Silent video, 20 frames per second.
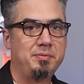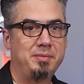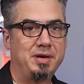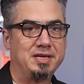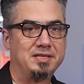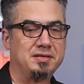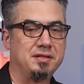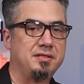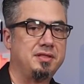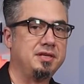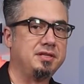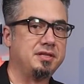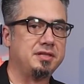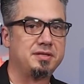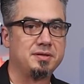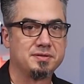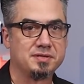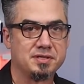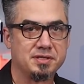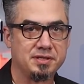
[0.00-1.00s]
it makes it think that
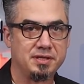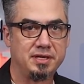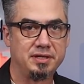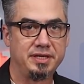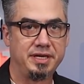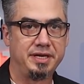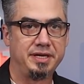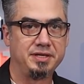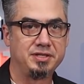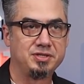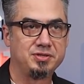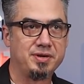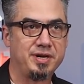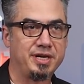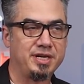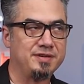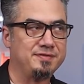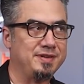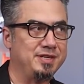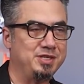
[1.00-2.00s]
there's a lightning
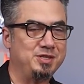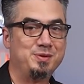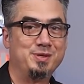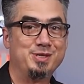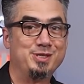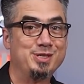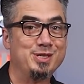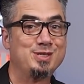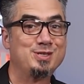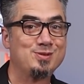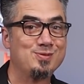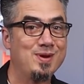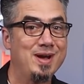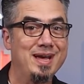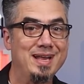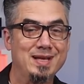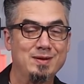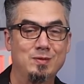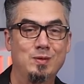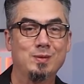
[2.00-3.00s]
strike. And if I do it just
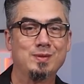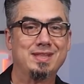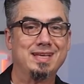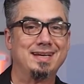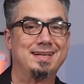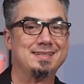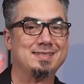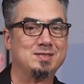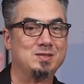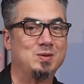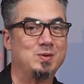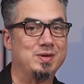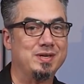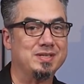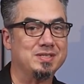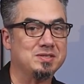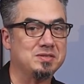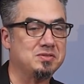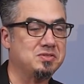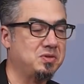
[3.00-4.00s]
right, it won't think it's
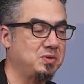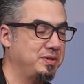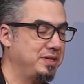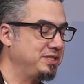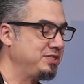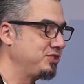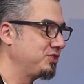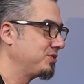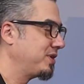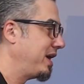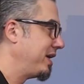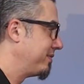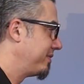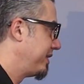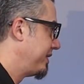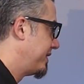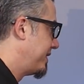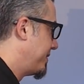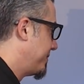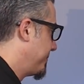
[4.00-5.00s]
noise. So let's try it
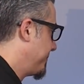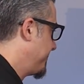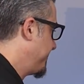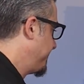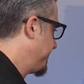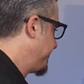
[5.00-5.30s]
right now.